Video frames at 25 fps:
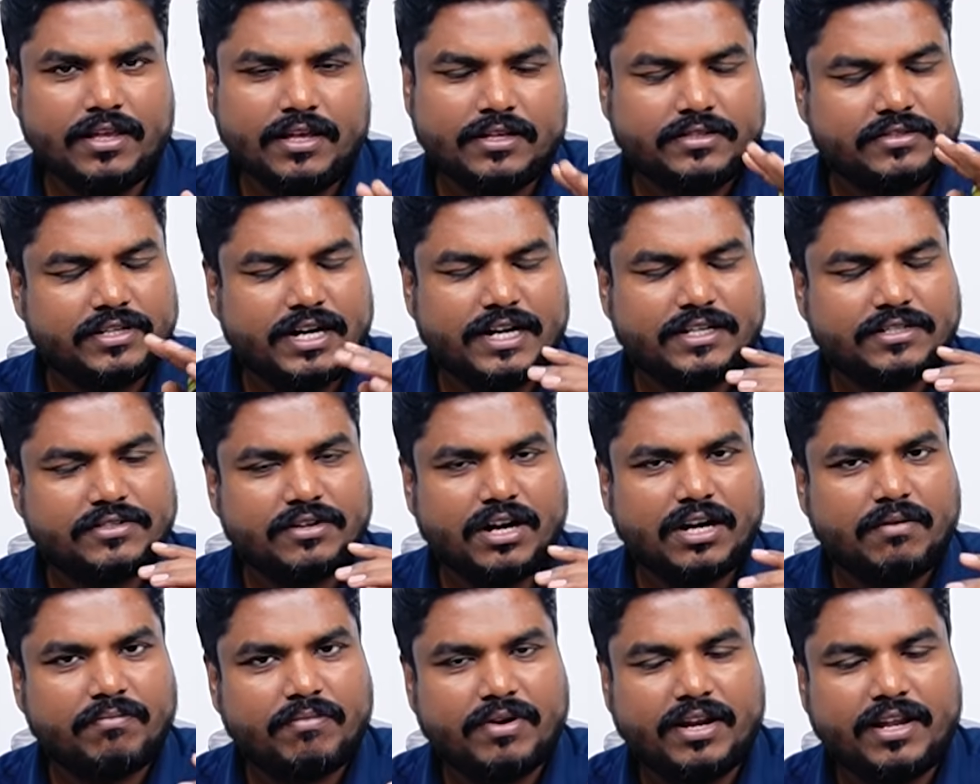So let's
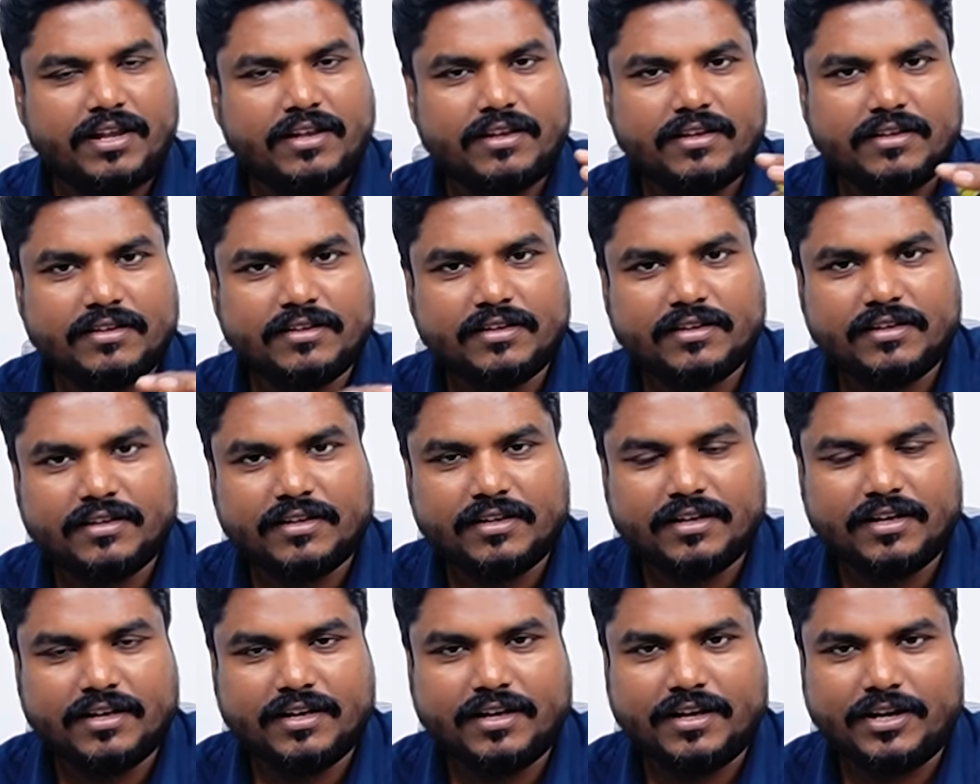not bring
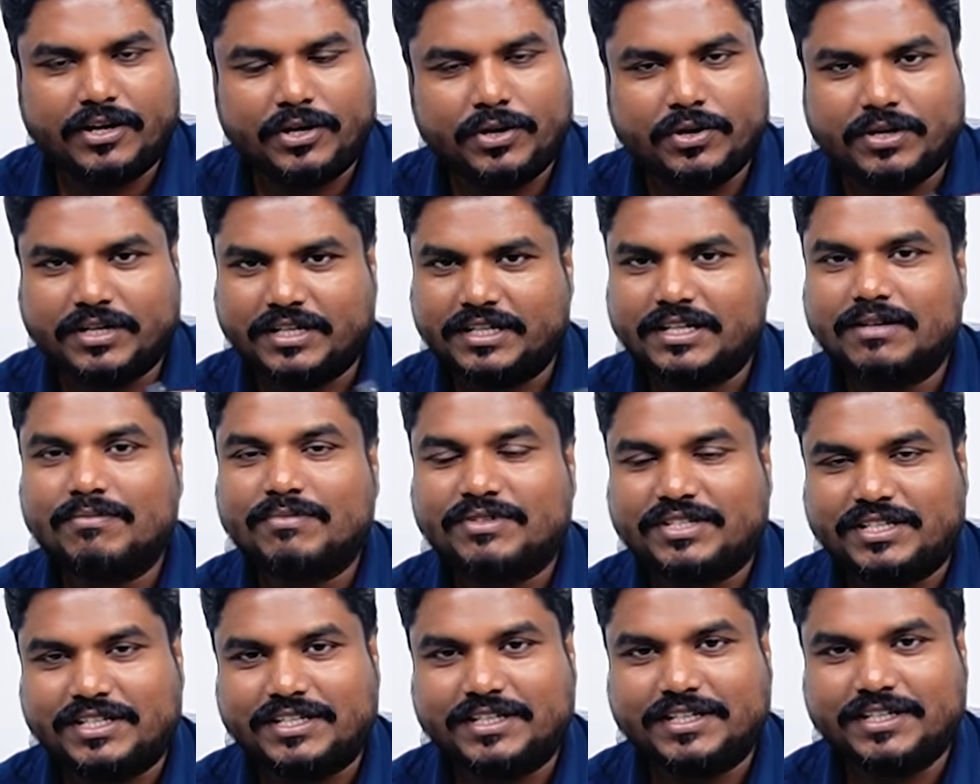new
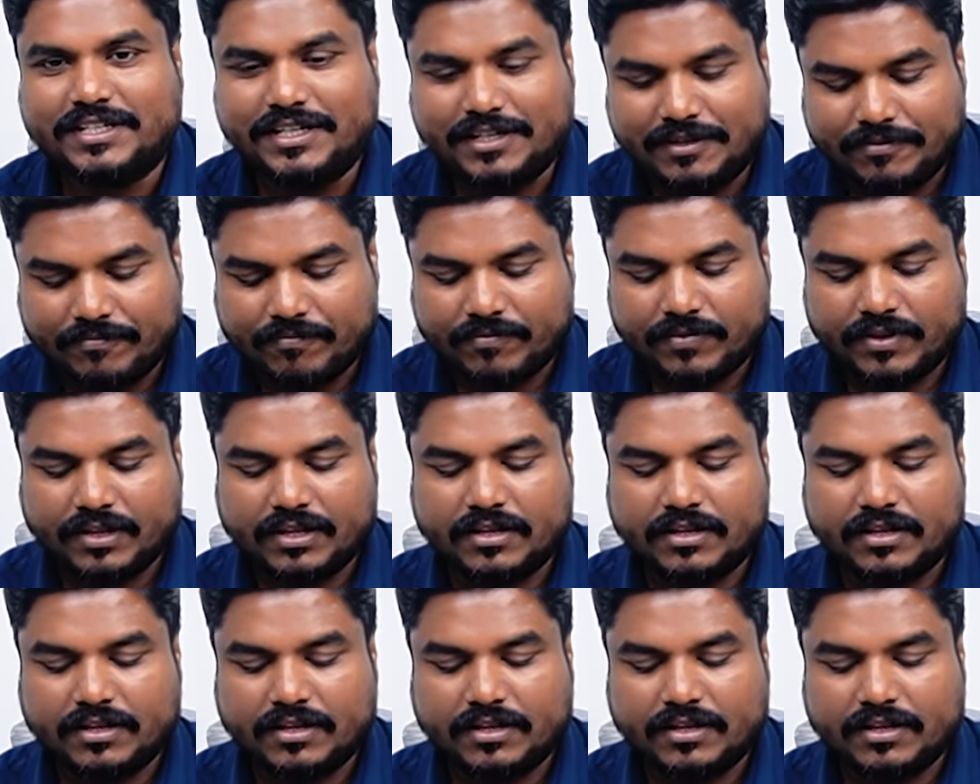terms here.